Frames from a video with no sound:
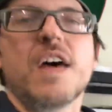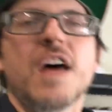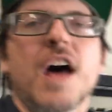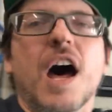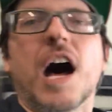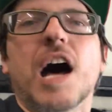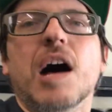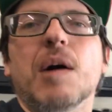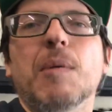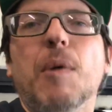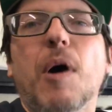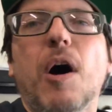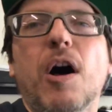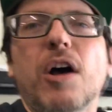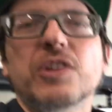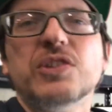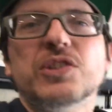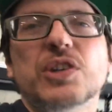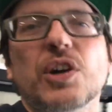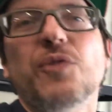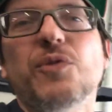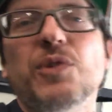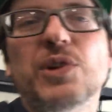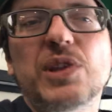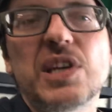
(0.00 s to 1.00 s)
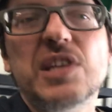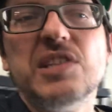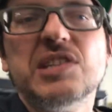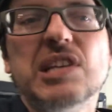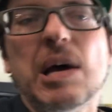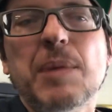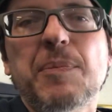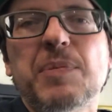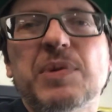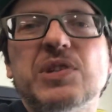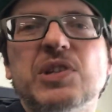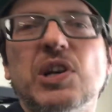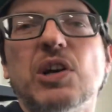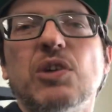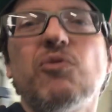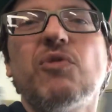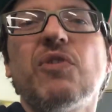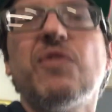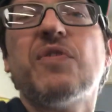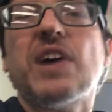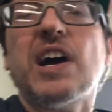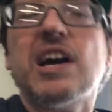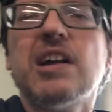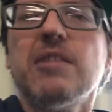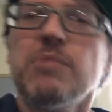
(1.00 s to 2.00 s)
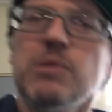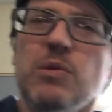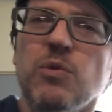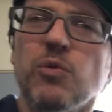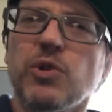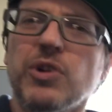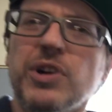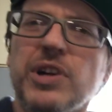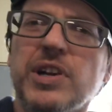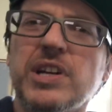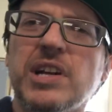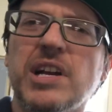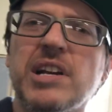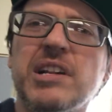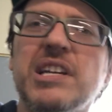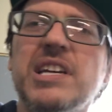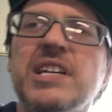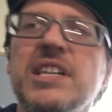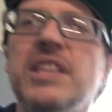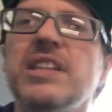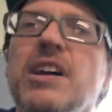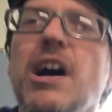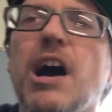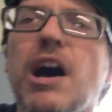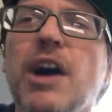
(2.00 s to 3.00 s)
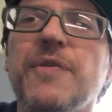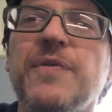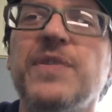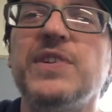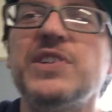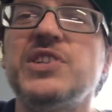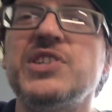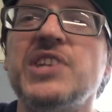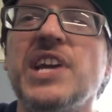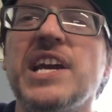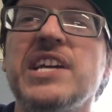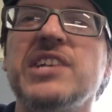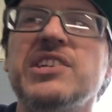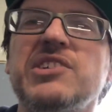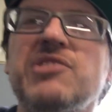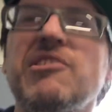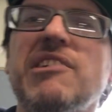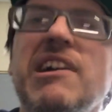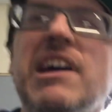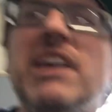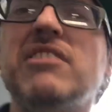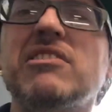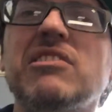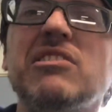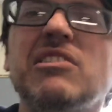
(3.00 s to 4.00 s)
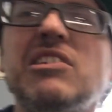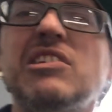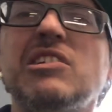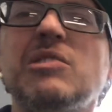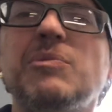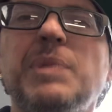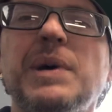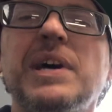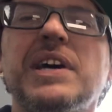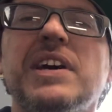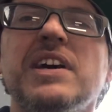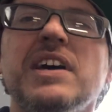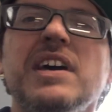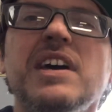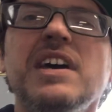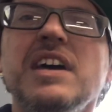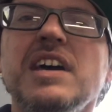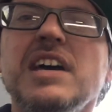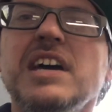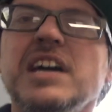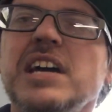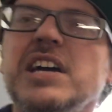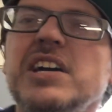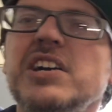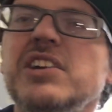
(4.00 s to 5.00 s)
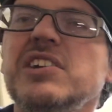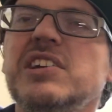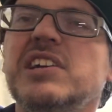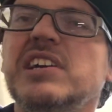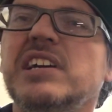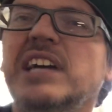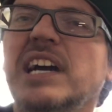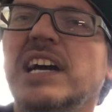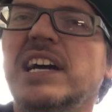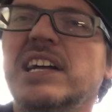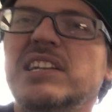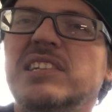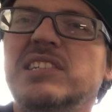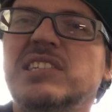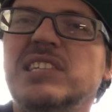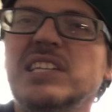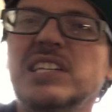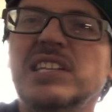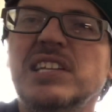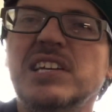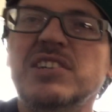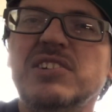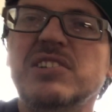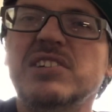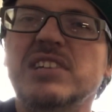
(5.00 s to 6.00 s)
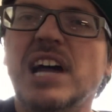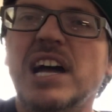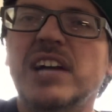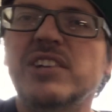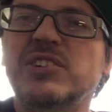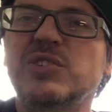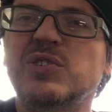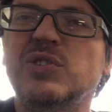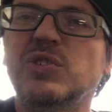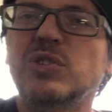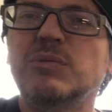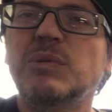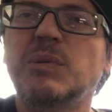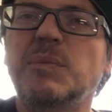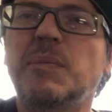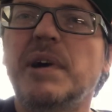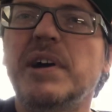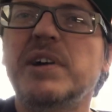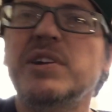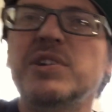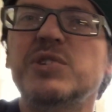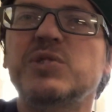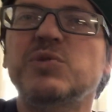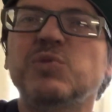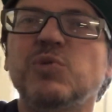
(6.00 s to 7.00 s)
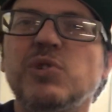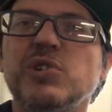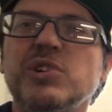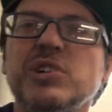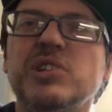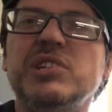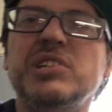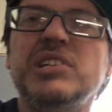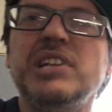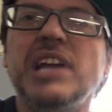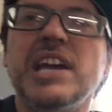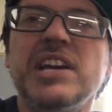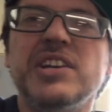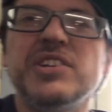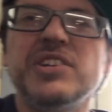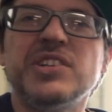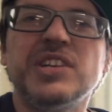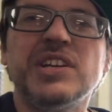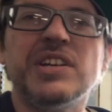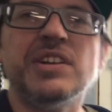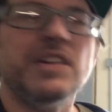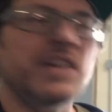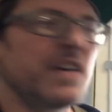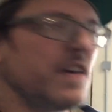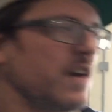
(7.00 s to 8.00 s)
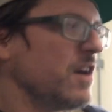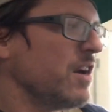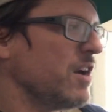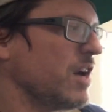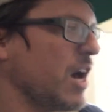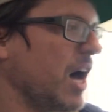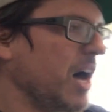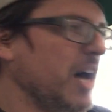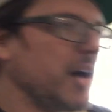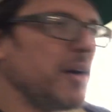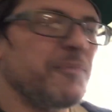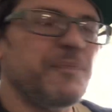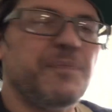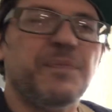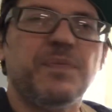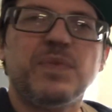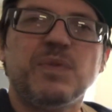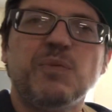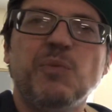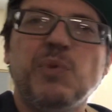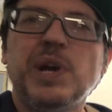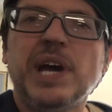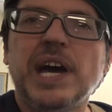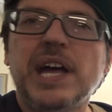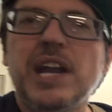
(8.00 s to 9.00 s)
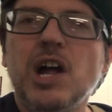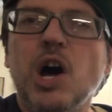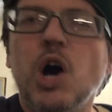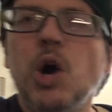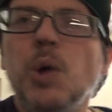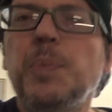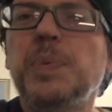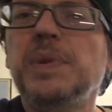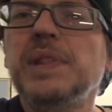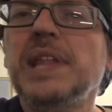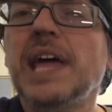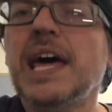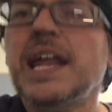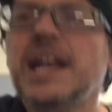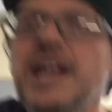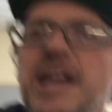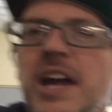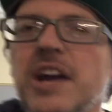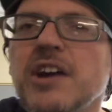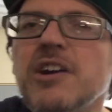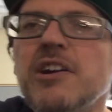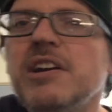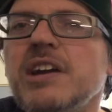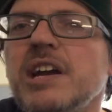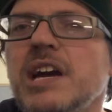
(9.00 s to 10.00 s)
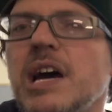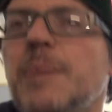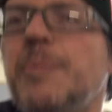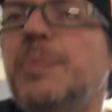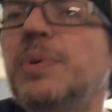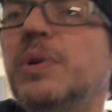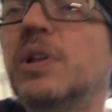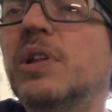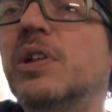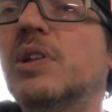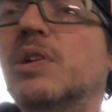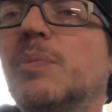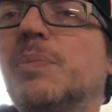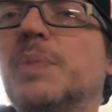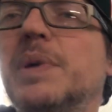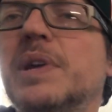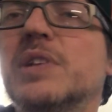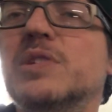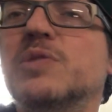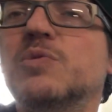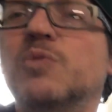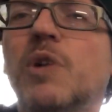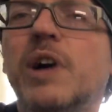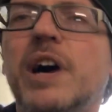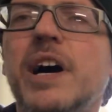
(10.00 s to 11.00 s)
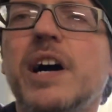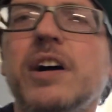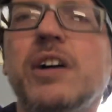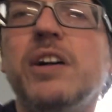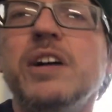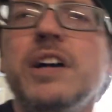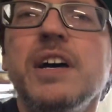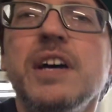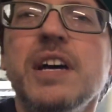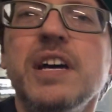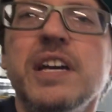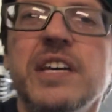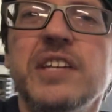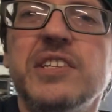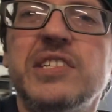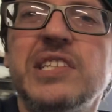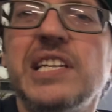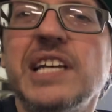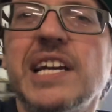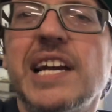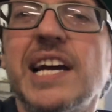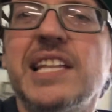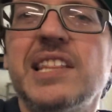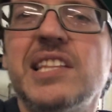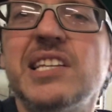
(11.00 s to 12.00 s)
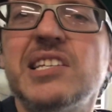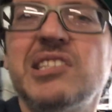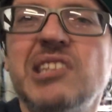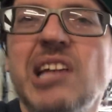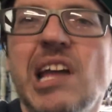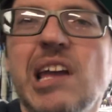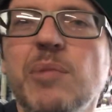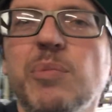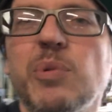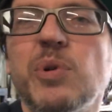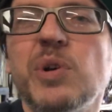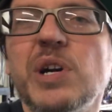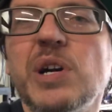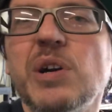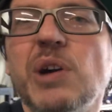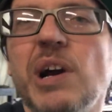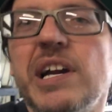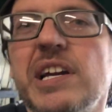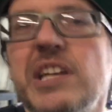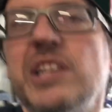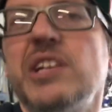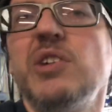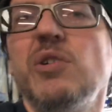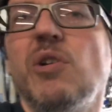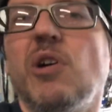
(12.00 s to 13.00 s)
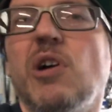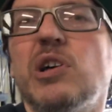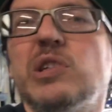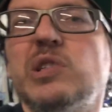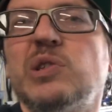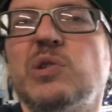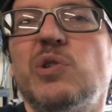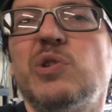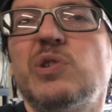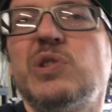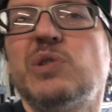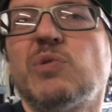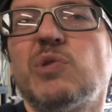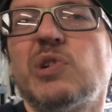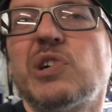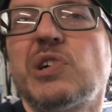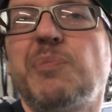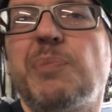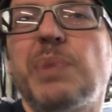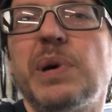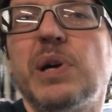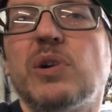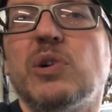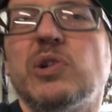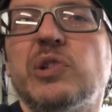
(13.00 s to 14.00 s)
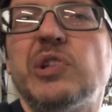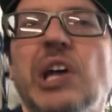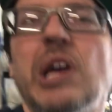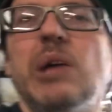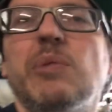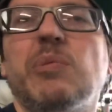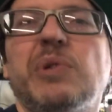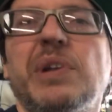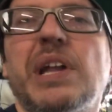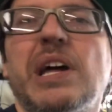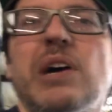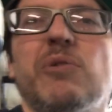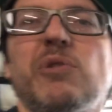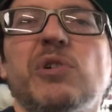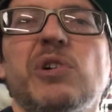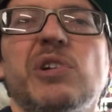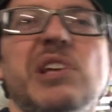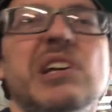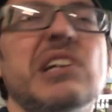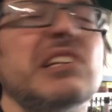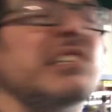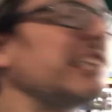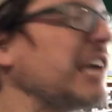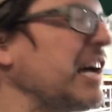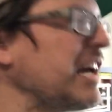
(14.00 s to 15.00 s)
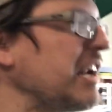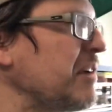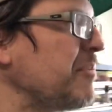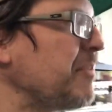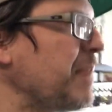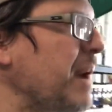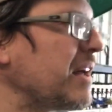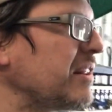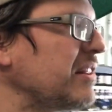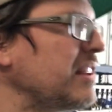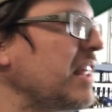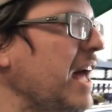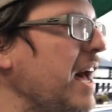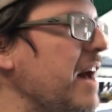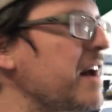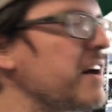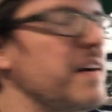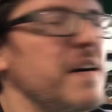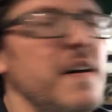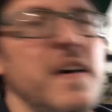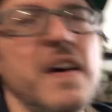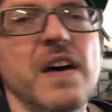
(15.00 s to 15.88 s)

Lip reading: Also with this episode, we've kind of been working on getting the office changed around a little bit. Here you can kind of see there's Not Your Normal Miner's workstation. We kind of opened that area up a little bit as well. You see I got this table here, I can do all sorts of work. Big old table now, really excited about that.